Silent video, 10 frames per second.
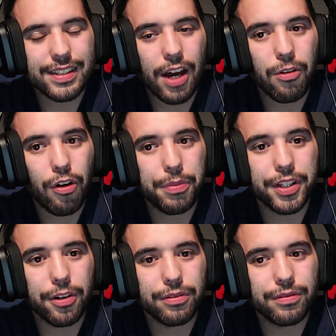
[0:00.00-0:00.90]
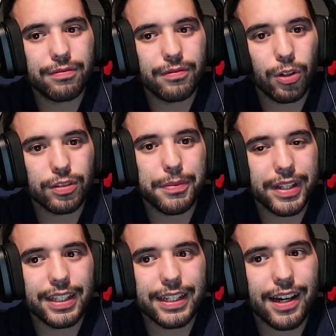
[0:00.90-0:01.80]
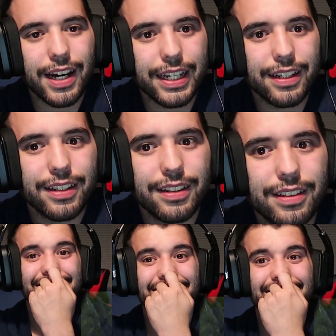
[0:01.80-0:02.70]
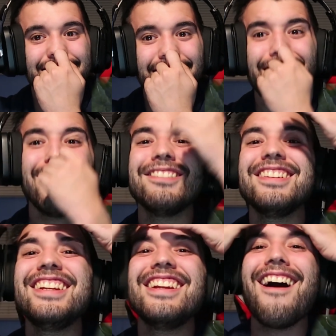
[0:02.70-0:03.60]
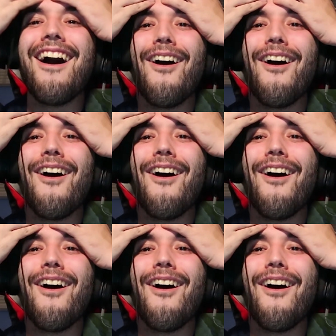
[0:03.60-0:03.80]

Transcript: this how Obito ultimately died? Oh,